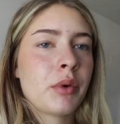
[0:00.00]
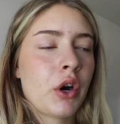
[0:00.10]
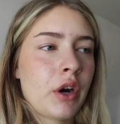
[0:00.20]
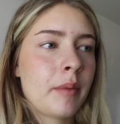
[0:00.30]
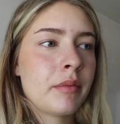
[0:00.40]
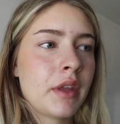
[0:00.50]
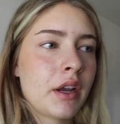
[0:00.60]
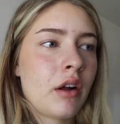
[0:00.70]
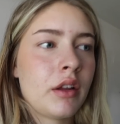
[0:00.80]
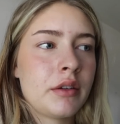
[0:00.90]
program. They
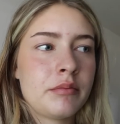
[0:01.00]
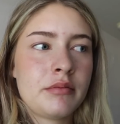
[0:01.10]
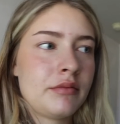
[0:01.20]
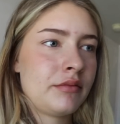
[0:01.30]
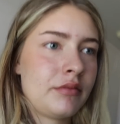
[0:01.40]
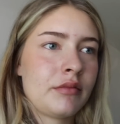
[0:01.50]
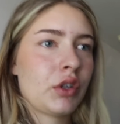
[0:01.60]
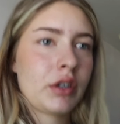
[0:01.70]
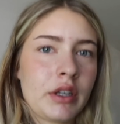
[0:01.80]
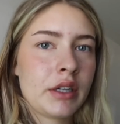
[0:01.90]
call it
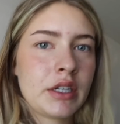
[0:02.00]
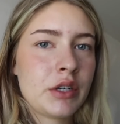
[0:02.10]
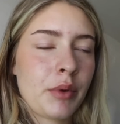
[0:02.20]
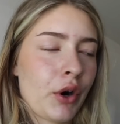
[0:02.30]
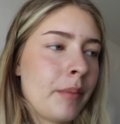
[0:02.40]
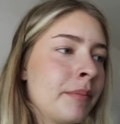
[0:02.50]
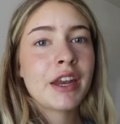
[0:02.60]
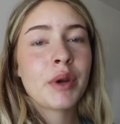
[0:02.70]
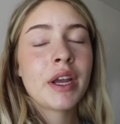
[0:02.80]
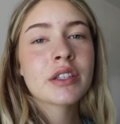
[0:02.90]
literally a teaching program.
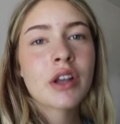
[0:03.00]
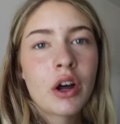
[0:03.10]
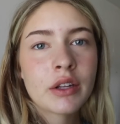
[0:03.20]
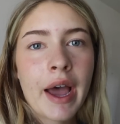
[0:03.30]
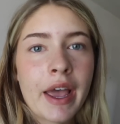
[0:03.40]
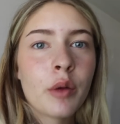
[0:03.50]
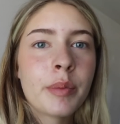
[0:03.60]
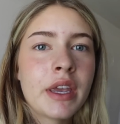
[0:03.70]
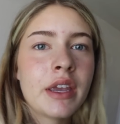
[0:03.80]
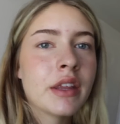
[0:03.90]
Anyway, it's called
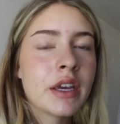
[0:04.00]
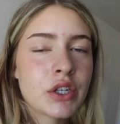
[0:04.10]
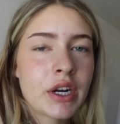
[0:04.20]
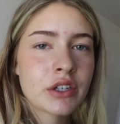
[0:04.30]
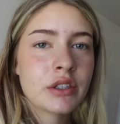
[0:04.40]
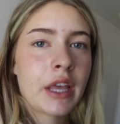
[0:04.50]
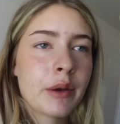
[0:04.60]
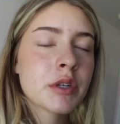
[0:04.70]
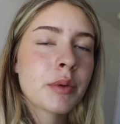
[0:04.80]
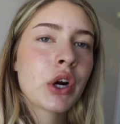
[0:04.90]
ILP, the International
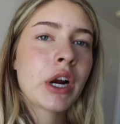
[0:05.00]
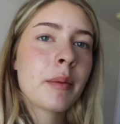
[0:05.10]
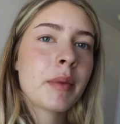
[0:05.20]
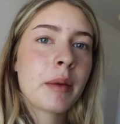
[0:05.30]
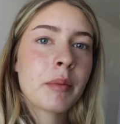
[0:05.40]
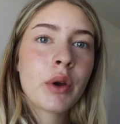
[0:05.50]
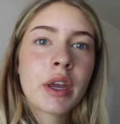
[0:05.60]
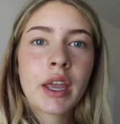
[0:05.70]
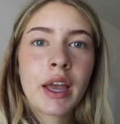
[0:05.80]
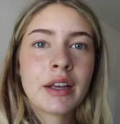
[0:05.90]
Language Program, and I'm
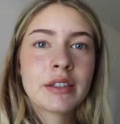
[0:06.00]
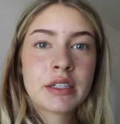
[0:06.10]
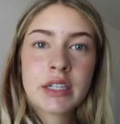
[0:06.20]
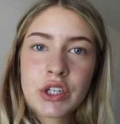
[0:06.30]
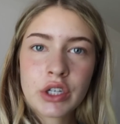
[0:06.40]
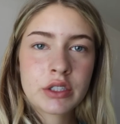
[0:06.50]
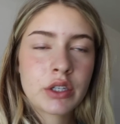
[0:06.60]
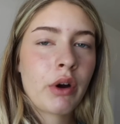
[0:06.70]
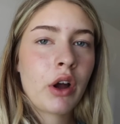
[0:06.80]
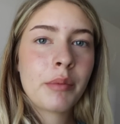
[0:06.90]
going as a teacher.
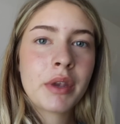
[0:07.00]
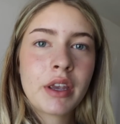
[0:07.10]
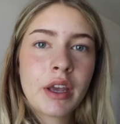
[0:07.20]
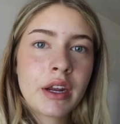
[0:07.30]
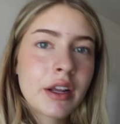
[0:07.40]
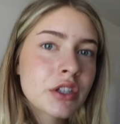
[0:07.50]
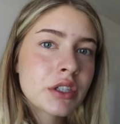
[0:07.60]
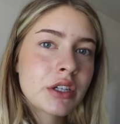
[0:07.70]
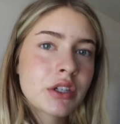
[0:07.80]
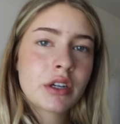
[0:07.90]
So I'll be an
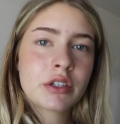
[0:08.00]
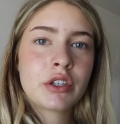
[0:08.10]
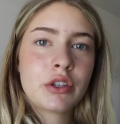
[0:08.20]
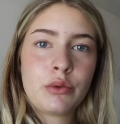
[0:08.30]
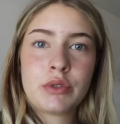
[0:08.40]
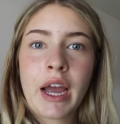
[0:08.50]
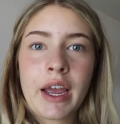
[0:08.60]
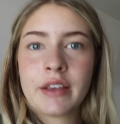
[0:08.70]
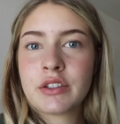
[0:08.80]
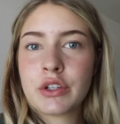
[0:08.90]
English teacher to
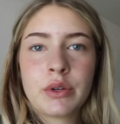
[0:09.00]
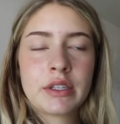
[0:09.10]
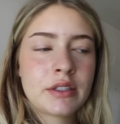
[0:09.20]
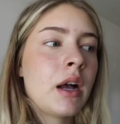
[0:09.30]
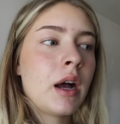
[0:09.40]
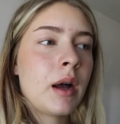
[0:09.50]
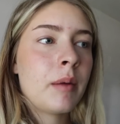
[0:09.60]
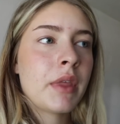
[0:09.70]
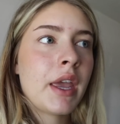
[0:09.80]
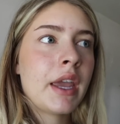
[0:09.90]
Thai students.
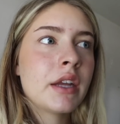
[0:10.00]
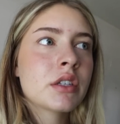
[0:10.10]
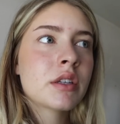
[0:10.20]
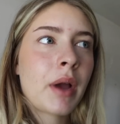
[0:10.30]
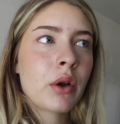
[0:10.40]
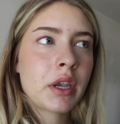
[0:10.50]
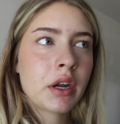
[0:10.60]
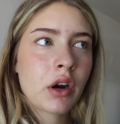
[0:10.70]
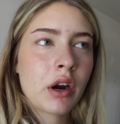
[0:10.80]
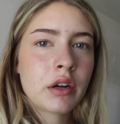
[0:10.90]
The age is about
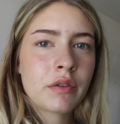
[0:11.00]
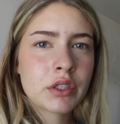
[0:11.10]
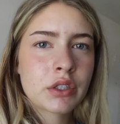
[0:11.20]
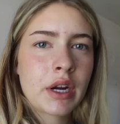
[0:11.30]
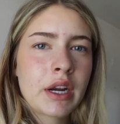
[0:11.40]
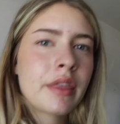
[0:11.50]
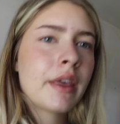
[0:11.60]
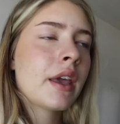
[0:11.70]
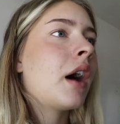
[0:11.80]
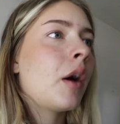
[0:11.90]
kindergarten, first grade, I
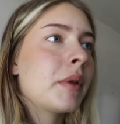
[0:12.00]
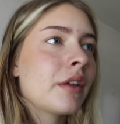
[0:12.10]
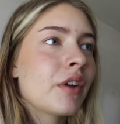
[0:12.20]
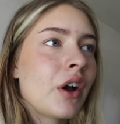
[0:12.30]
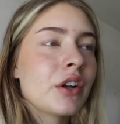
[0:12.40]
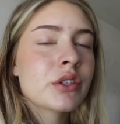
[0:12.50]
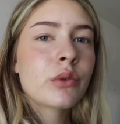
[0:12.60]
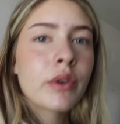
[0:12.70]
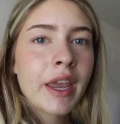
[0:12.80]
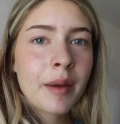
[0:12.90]
think. I'll be living on a
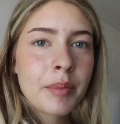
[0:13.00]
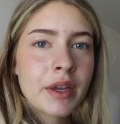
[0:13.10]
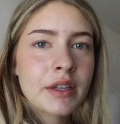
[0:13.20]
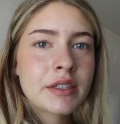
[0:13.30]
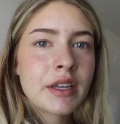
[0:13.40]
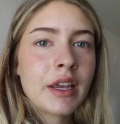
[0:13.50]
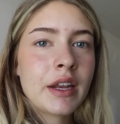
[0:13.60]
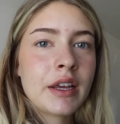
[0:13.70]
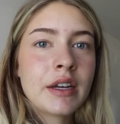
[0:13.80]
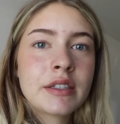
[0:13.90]
school campus
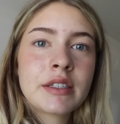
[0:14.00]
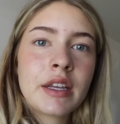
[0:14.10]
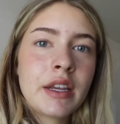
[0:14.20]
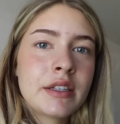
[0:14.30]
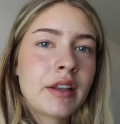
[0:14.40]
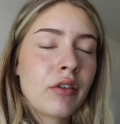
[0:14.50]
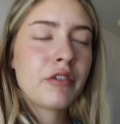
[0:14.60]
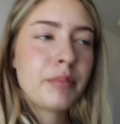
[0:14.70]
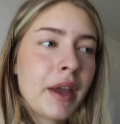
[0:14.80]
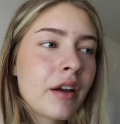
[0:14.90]
in a city
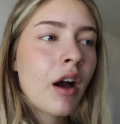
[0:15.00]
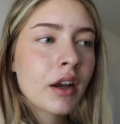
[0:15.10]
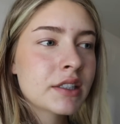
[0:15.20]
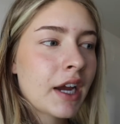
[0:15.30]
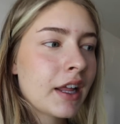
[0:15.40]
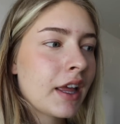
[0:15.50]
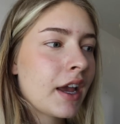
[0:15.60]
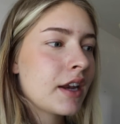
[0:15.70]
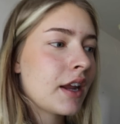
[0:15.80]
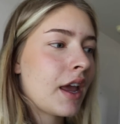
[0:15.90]
south of Bangkok,
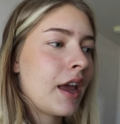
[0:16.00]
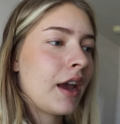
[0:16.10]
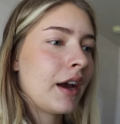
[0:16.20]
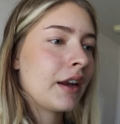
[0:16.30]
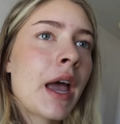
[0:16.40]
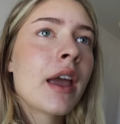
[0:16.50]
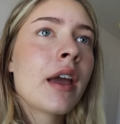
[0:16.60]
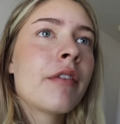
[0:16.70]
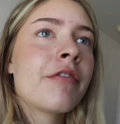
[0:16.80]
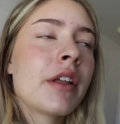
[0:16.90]
Thailand. And
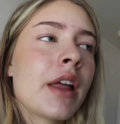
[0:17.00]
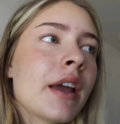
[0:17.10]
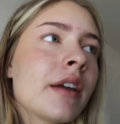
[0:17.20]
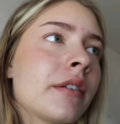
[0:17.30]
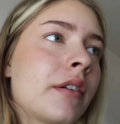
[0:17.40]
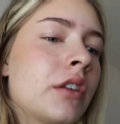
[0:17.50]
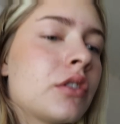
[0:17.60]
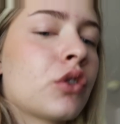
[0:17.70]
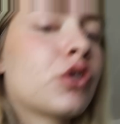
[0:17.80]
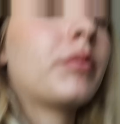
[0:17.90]
I feel like on
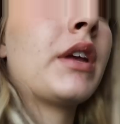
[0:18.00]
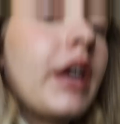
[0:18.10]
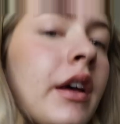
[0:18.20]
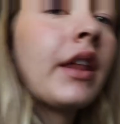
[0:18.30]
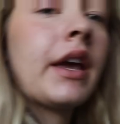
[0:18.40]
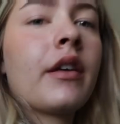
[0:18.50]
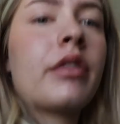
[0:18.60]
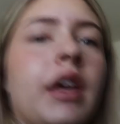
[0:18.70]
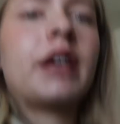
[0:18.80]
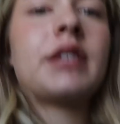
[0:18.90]
social media, like
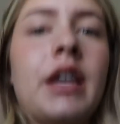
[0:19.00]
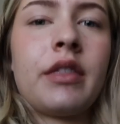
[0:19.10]
things like